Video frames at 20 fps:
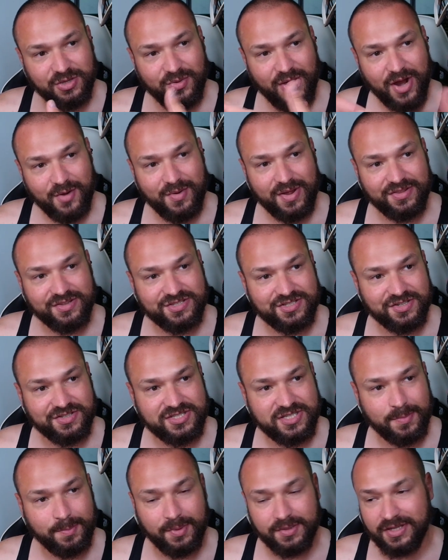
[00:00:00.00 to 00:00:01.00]
I'd rather start
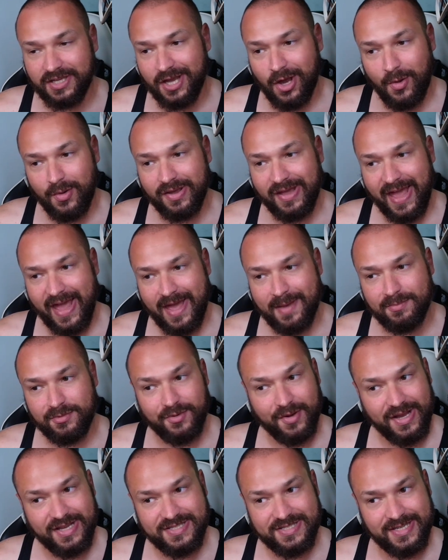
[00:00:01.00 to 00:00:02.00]
simple than going ham
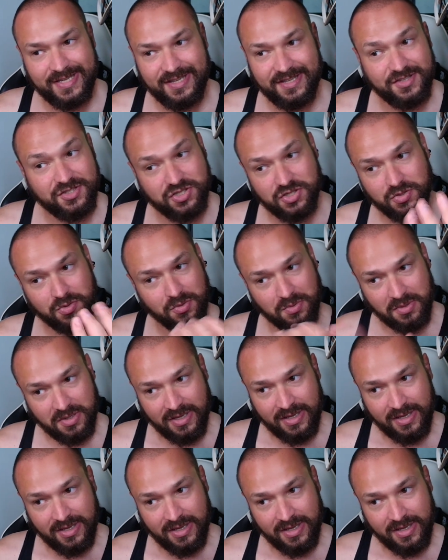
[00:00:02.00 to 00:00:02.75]
crazy into